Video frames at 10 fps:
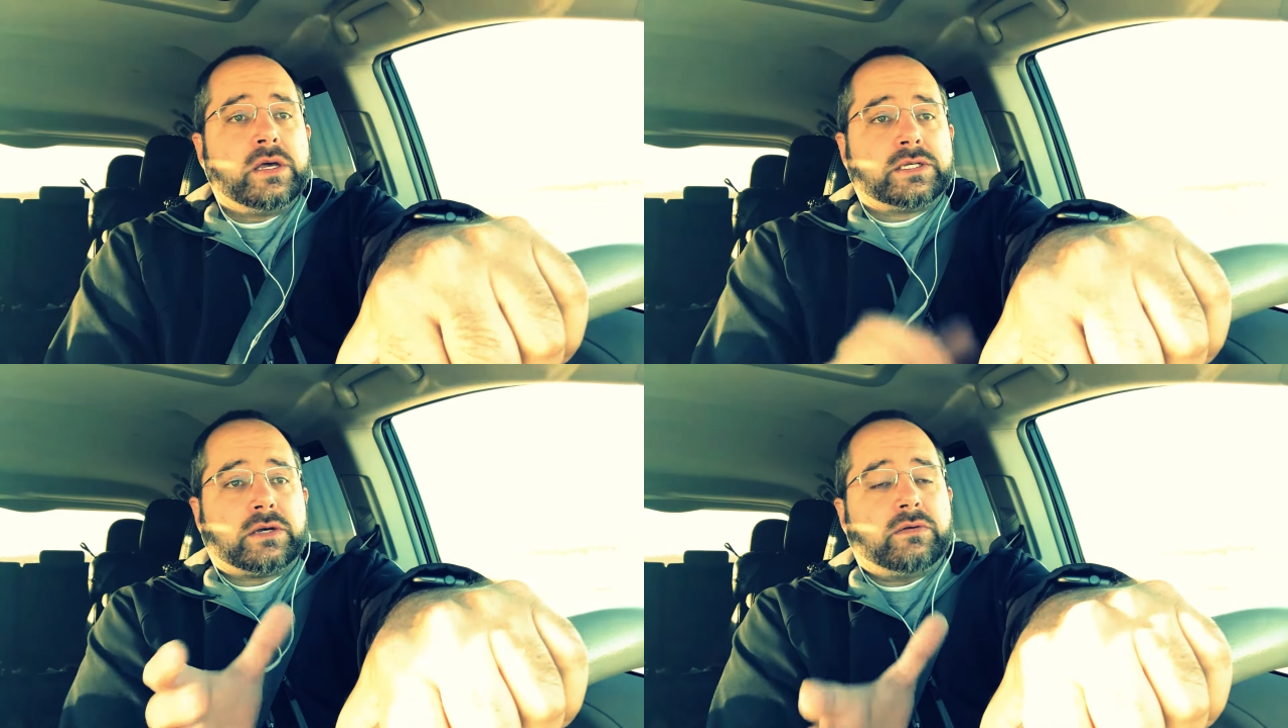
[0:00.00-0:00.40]

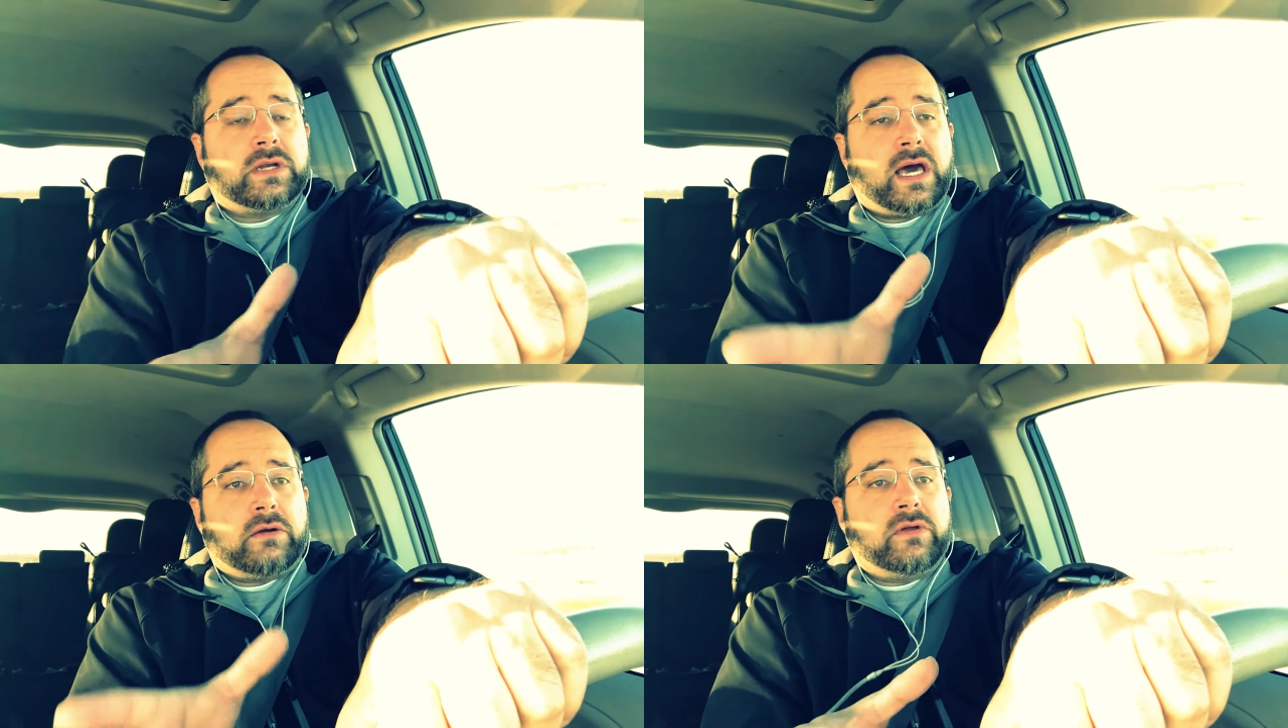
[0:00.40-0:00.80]
so
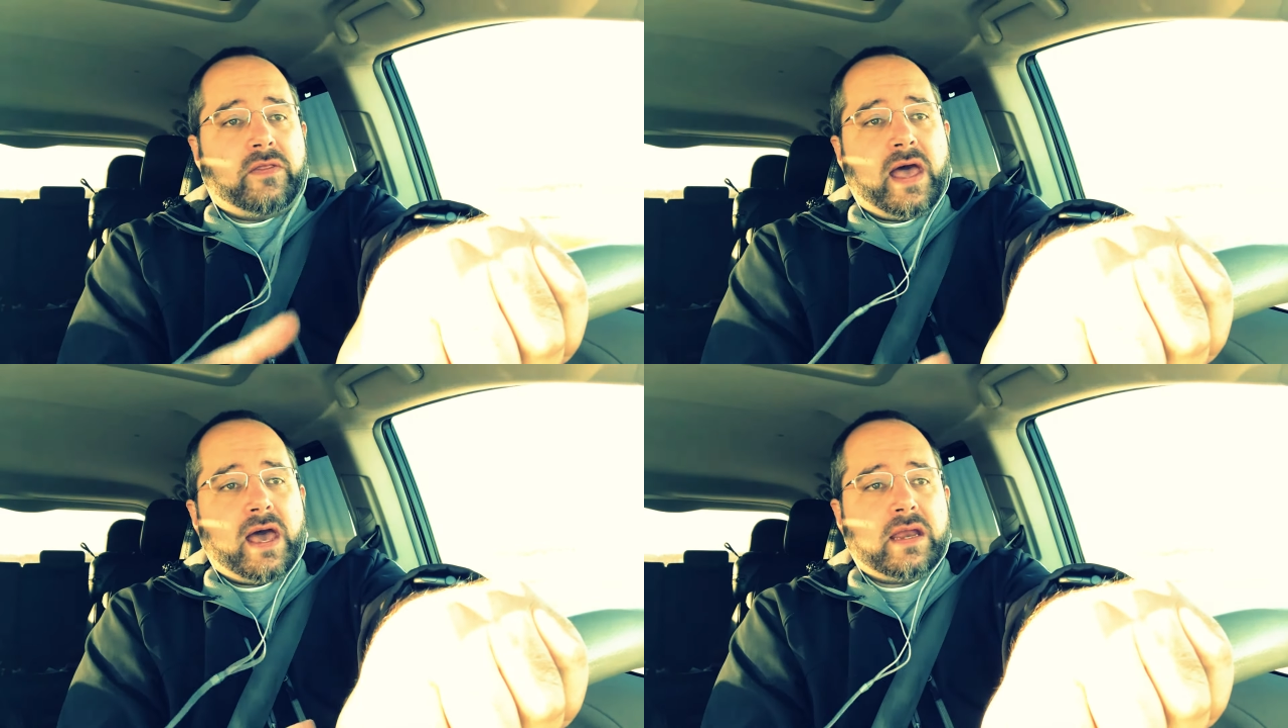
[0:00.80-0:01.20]
not only
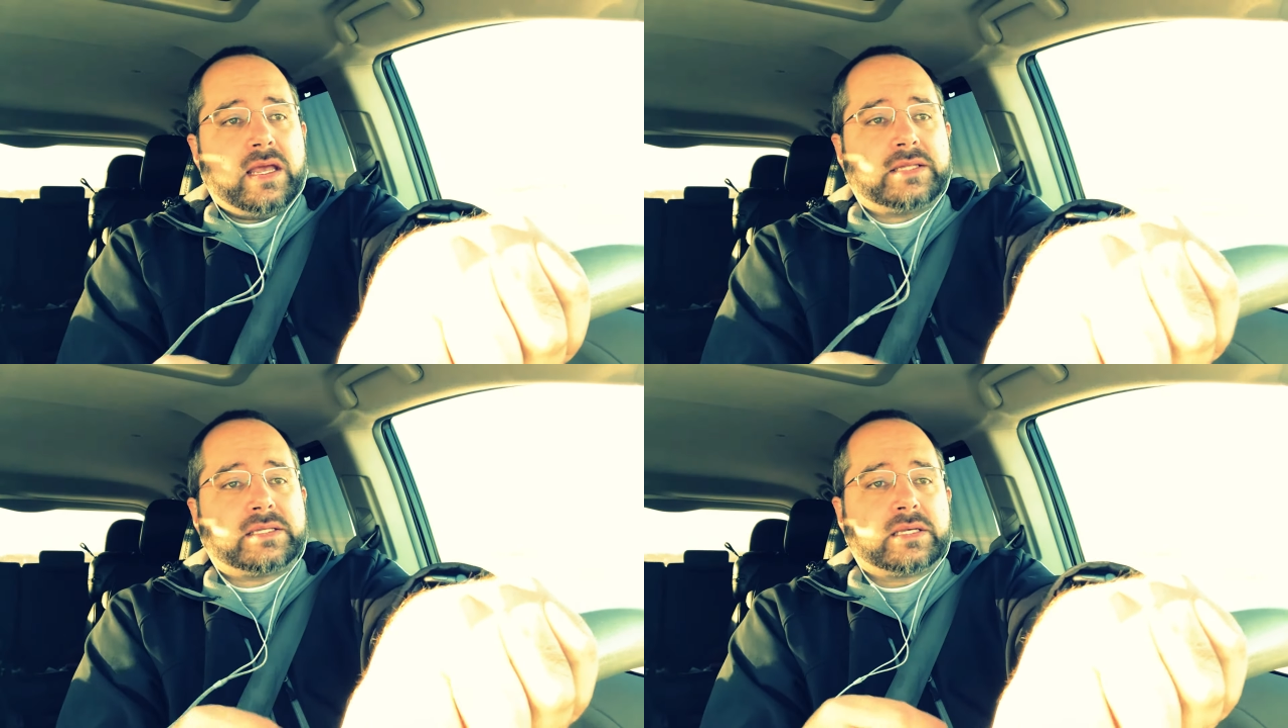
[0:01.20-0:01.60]
that,
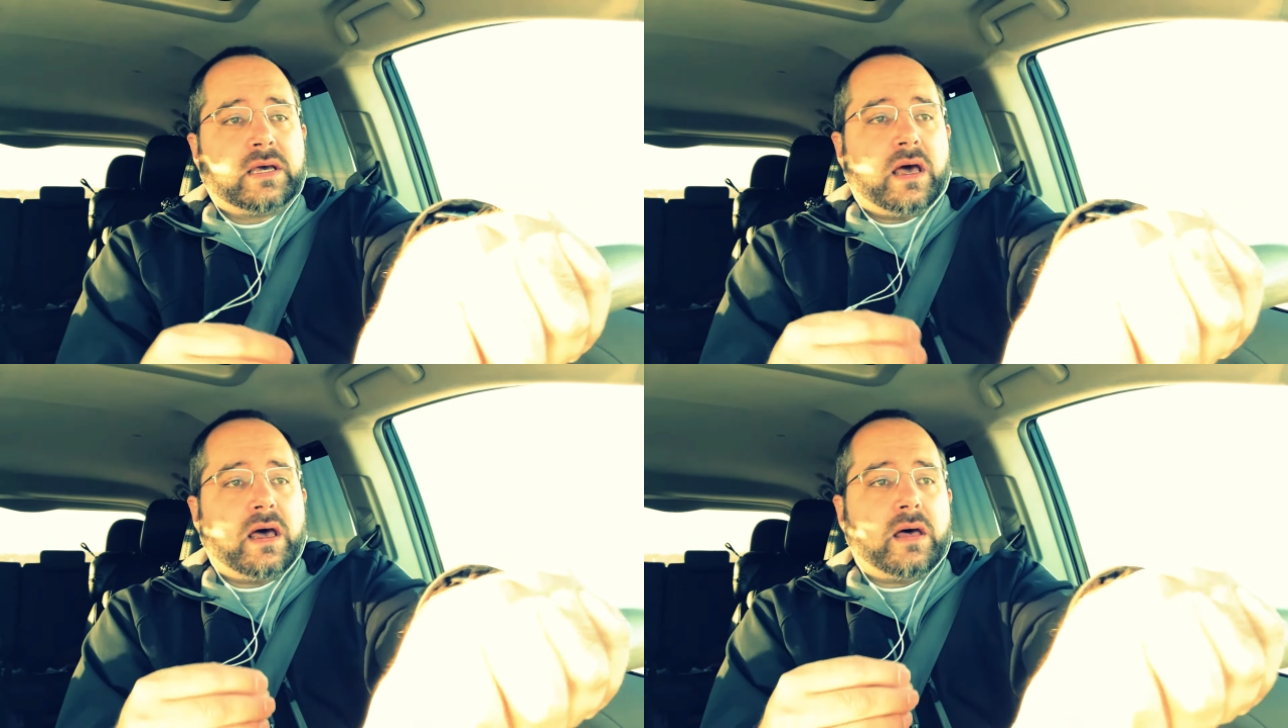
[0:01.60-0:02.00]
it's
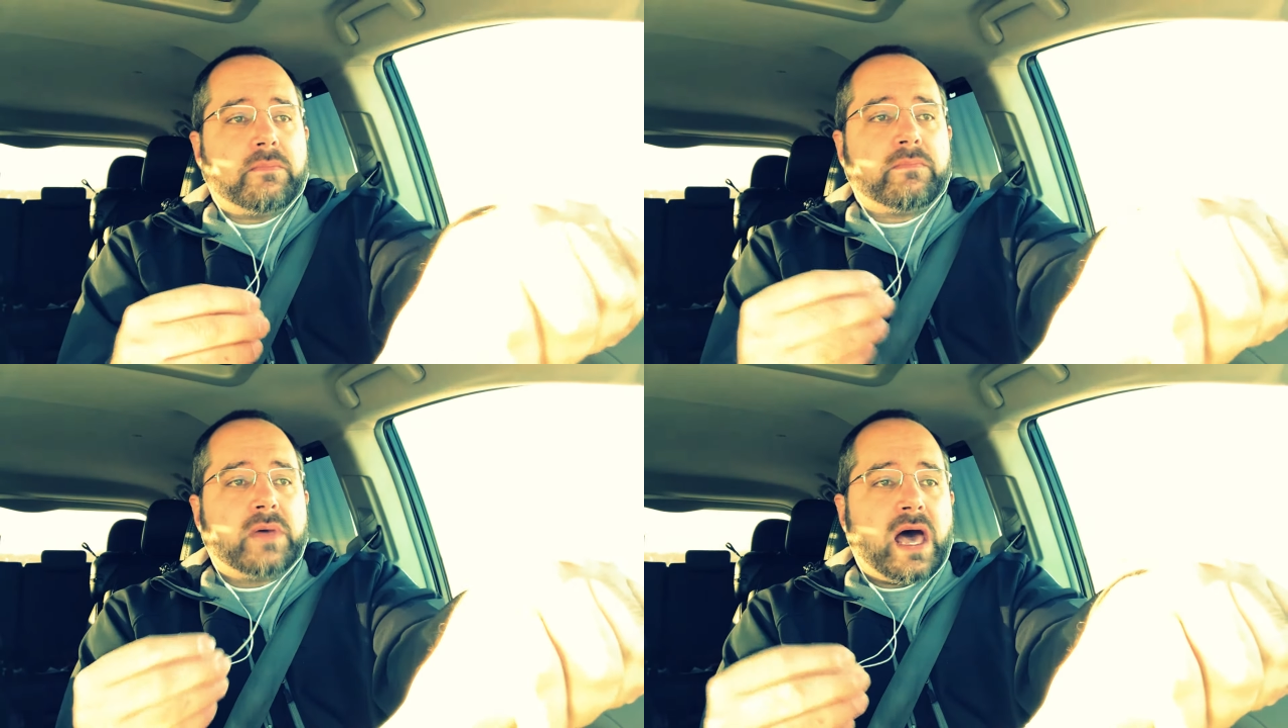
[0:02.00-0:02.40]

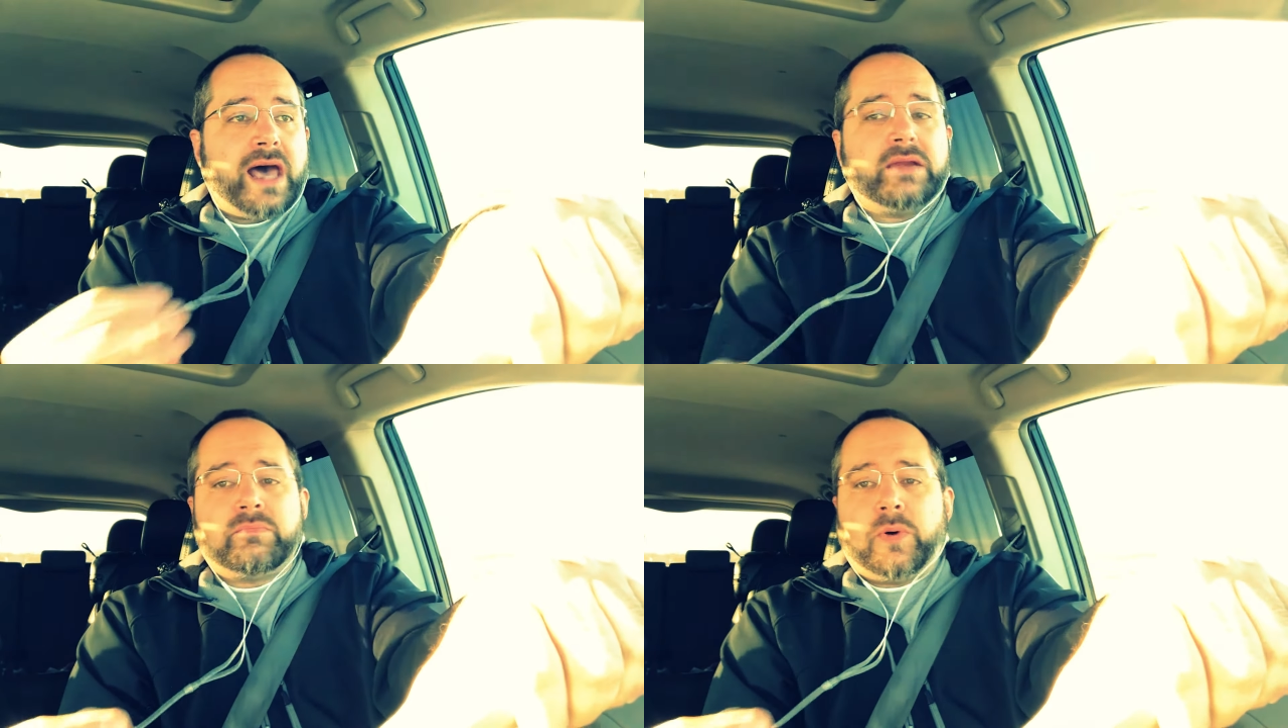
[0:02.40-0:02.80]

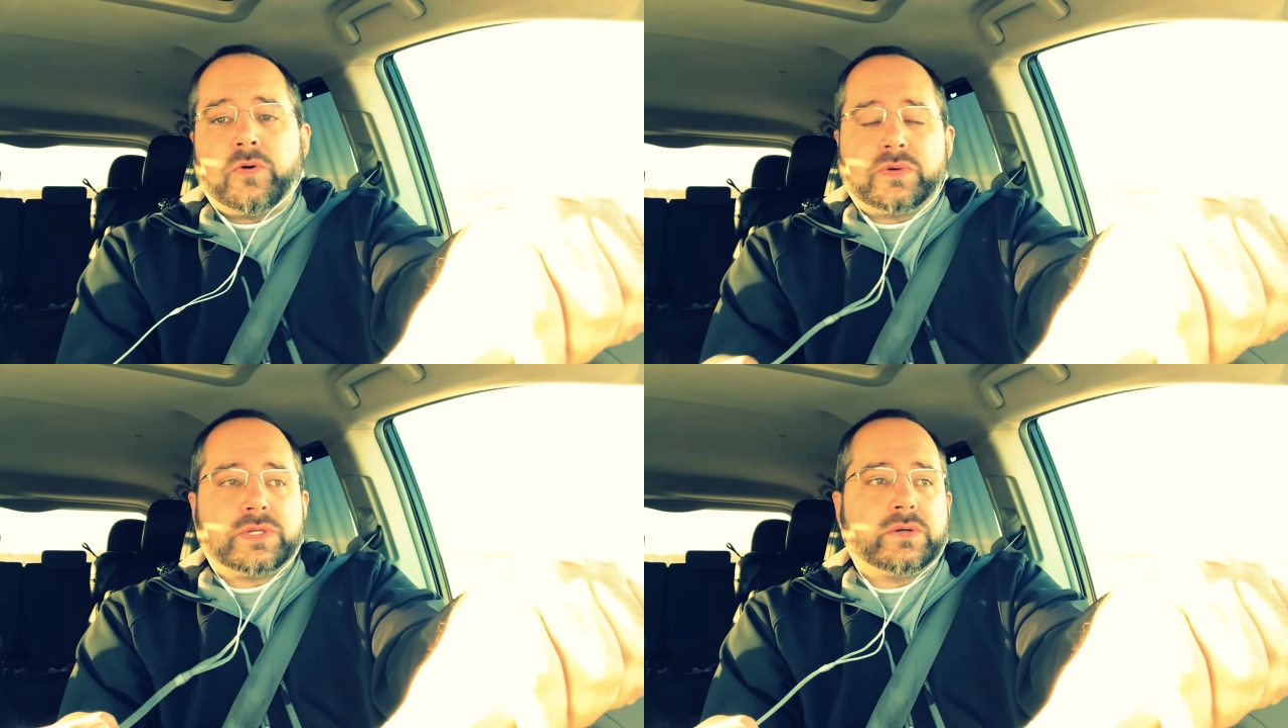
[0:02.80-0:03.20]

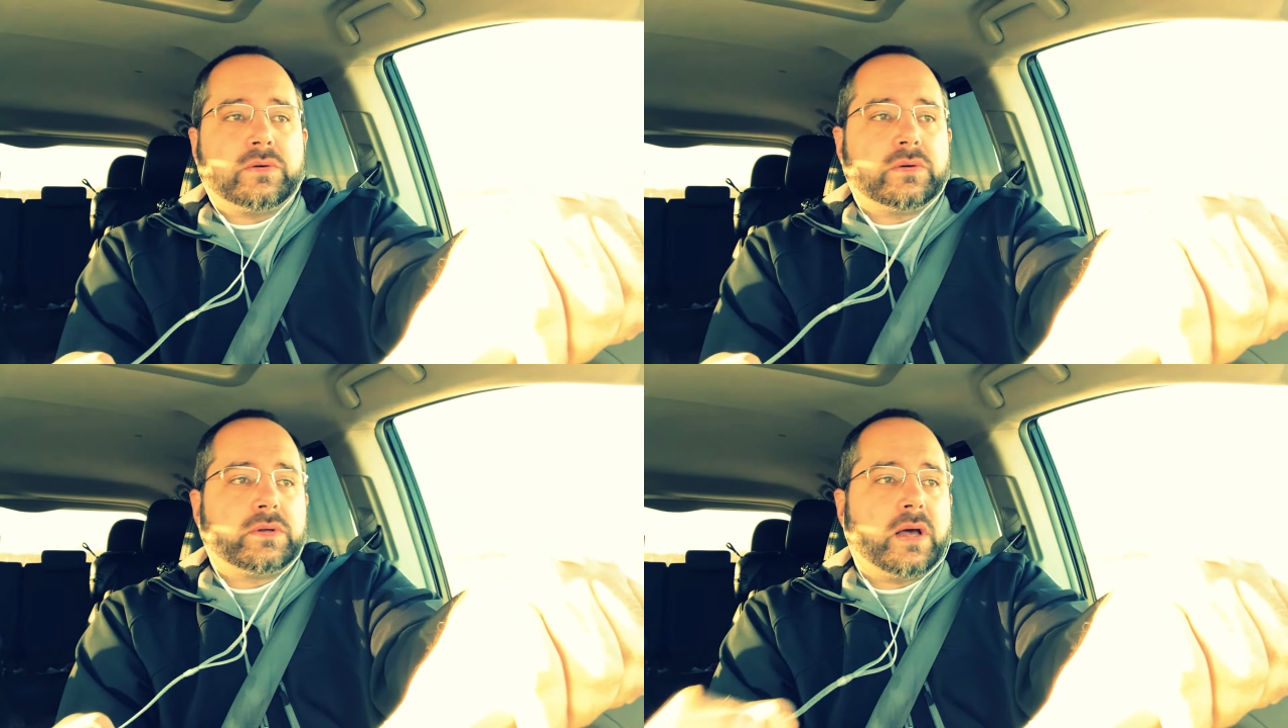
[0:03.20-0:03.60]
idempotent too.